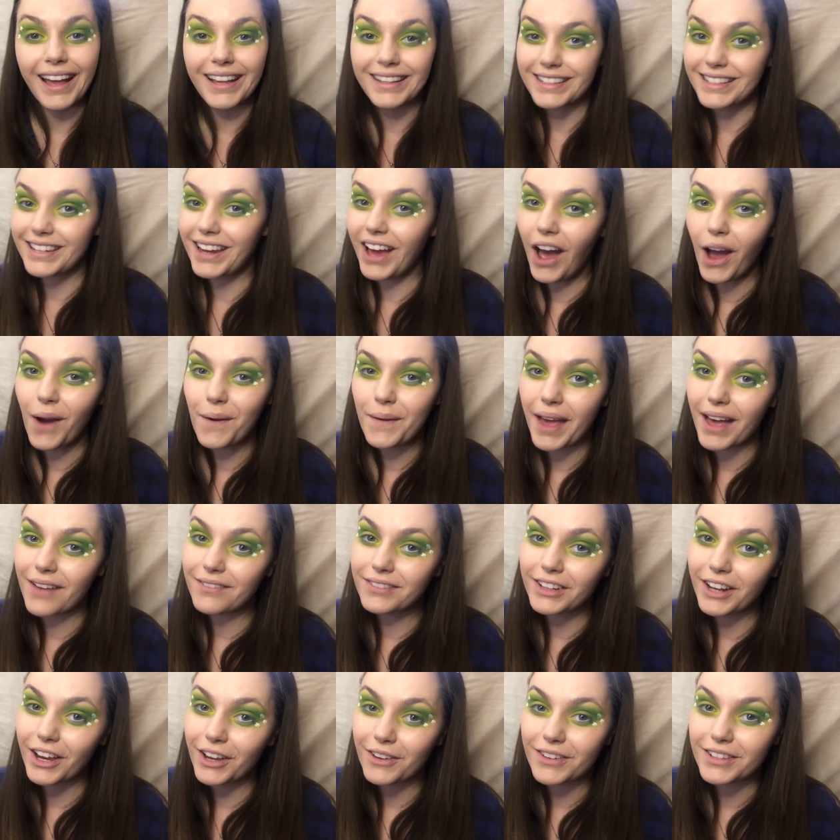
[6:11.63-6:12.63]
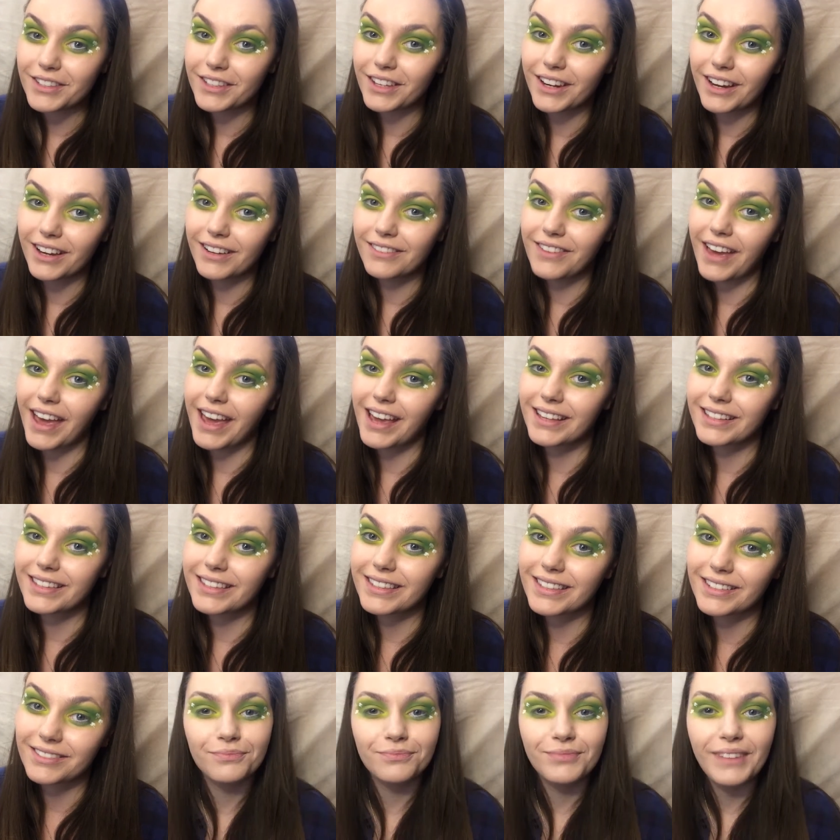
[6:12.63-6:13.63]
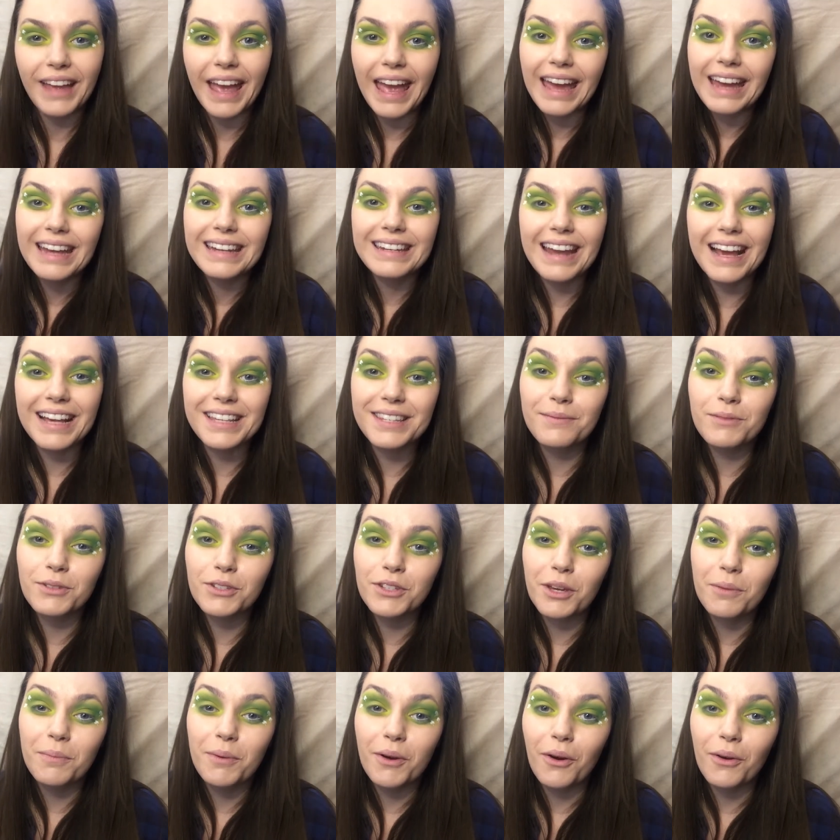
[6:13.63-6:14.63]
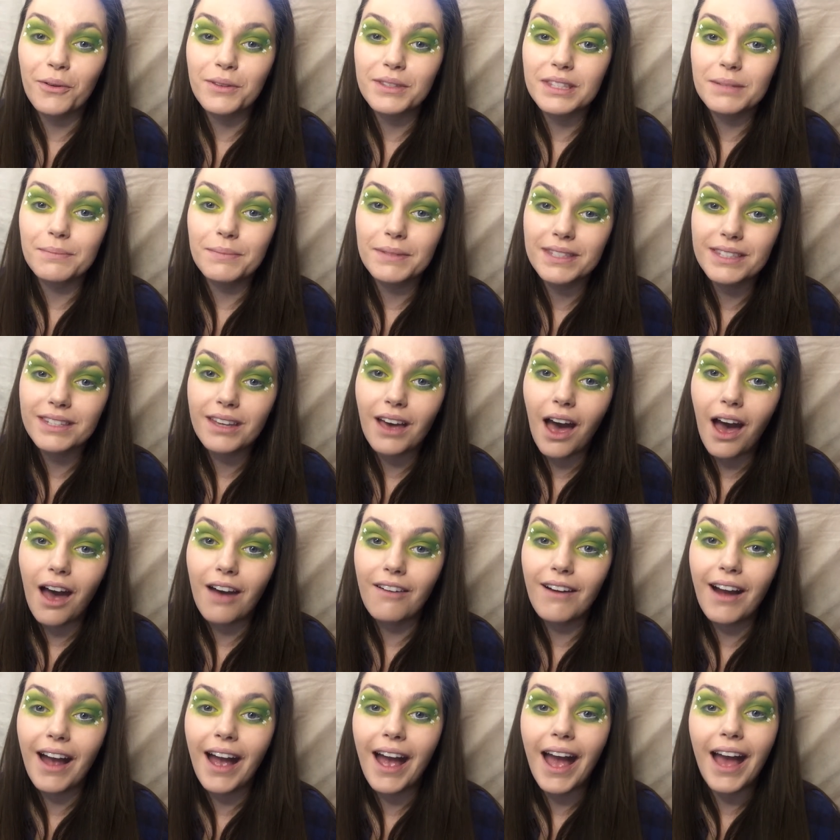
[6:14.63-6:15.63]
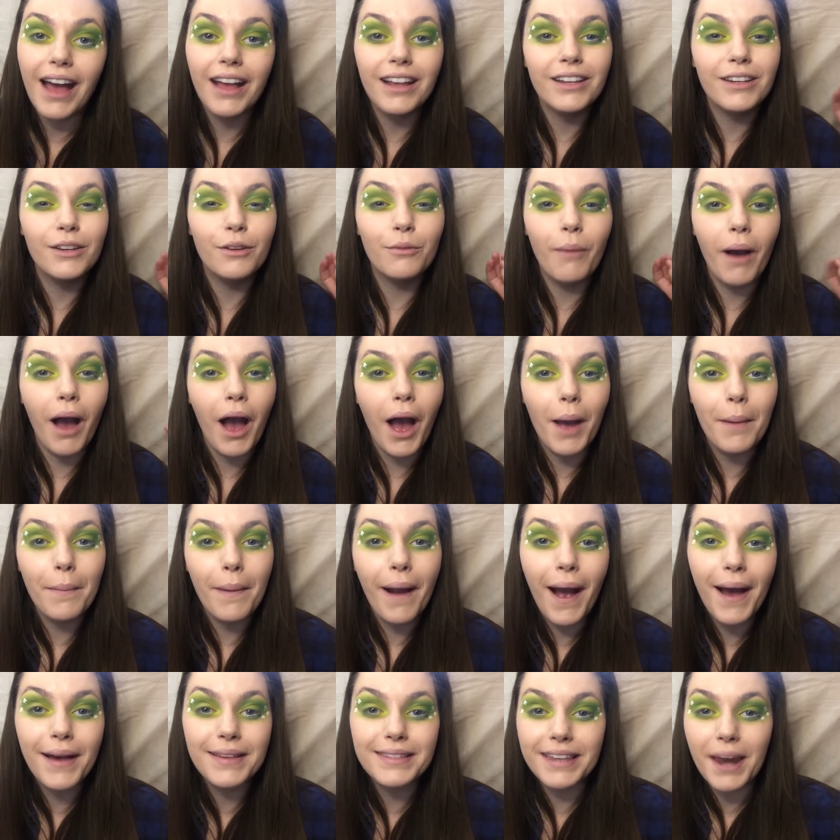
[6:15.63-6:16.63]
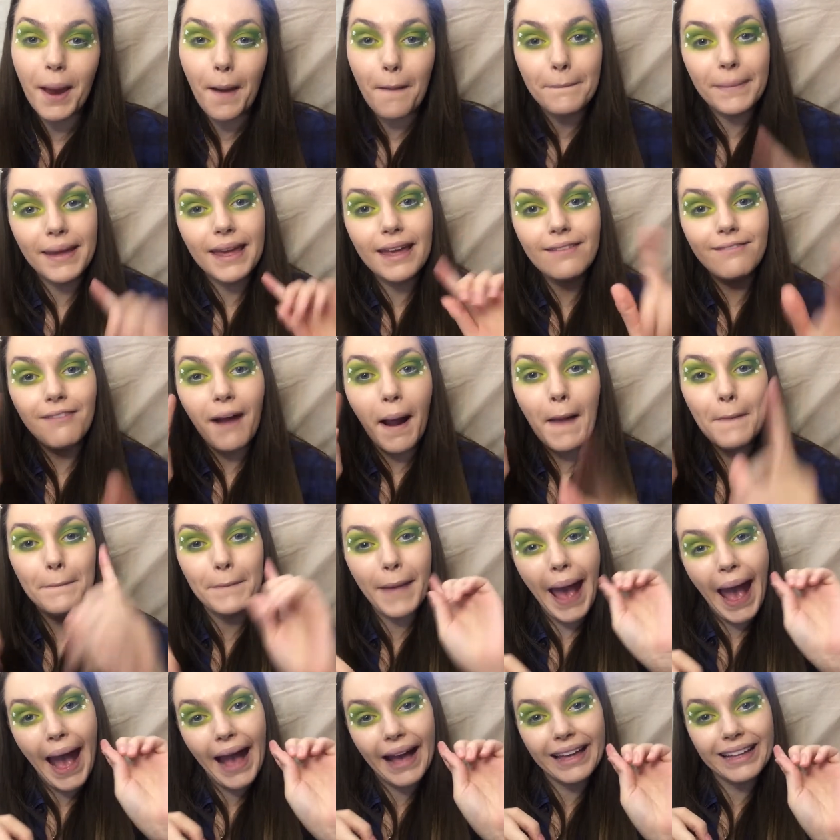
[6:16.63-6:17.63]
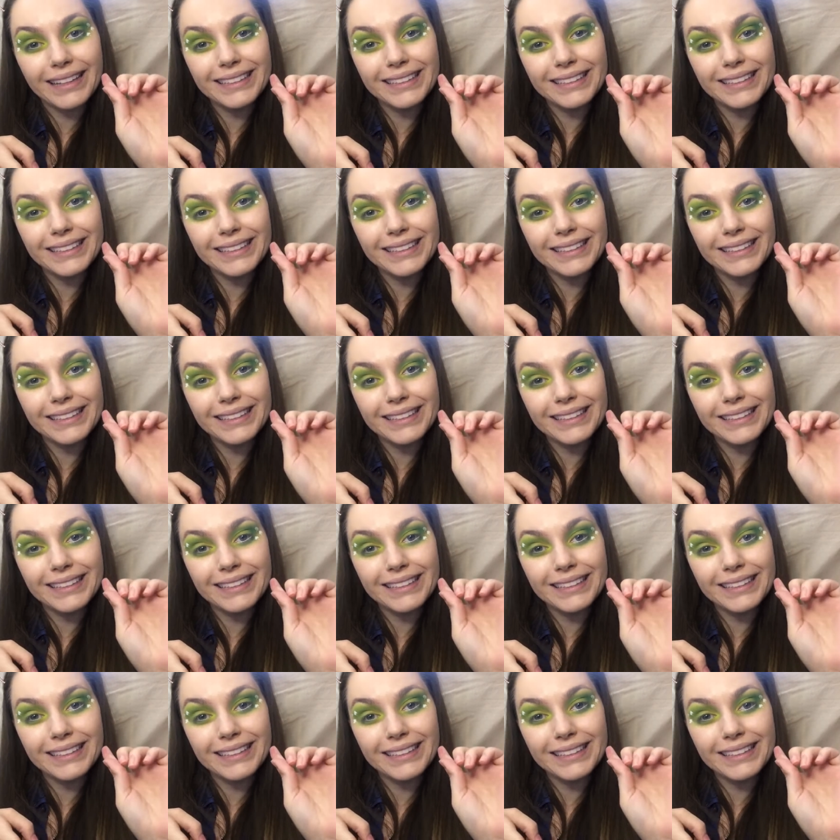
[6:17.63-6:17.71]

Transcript: And ta-da, we have Clovers on our face. Next, I'm just going to put on some mascara and my eyebrows, and I'll be right back.